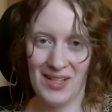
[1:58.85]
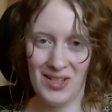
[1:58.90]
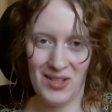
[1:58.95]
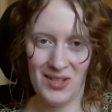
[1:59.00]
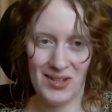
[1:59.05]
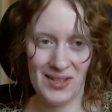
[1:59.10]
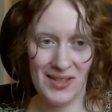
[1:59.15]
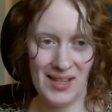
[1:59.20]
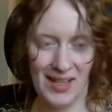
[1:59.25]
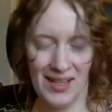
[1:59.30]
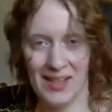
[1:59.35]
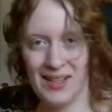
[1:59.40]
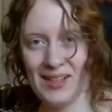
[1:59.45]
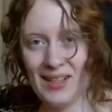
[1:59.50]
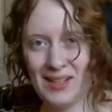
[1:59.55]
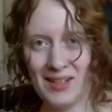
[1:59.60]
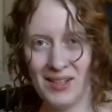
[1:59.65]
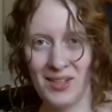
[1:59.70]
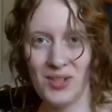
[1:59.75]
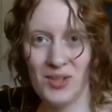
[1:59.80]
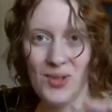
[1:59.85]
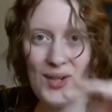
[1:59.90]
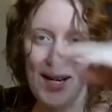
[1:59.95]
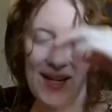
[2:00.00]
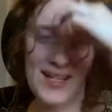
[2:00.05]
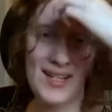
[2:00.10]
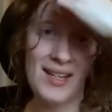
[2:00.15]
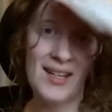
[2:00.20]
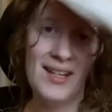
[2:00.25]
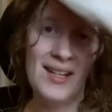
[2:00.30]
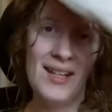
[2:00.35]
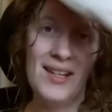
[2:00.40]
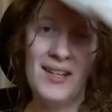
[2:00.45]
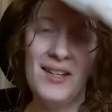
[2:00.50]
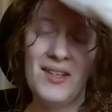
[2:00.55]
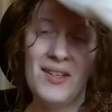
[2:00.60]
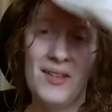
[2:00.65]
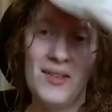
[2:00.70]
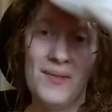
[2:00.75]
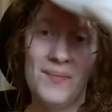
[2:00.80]
just get it done straight.
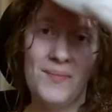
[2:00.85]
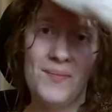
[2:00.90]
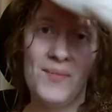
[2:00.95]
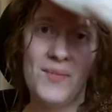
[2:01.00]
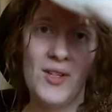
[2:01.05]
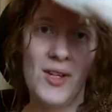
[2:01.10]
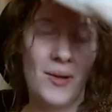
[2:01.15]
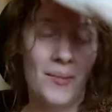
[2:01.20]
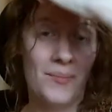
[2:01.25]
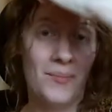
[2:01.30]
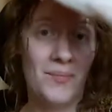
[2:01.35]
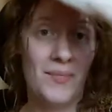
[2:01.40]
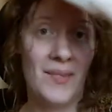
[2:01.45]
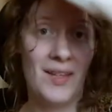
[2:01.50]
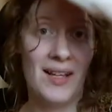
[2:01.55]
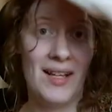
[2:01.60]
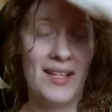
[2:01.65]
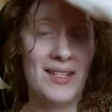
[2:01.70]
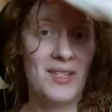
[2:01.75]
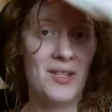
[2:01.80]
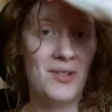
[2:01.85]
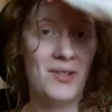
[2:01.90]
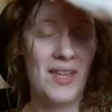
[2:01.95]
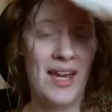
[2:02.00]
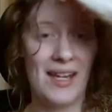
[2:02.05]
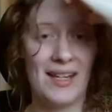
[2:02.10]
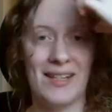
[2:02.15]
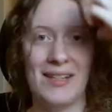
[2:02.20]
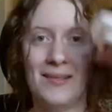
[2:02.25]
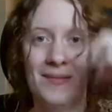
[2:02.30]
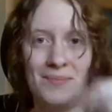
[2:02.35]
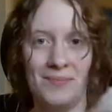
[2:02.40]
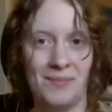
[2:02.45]
So let's do that.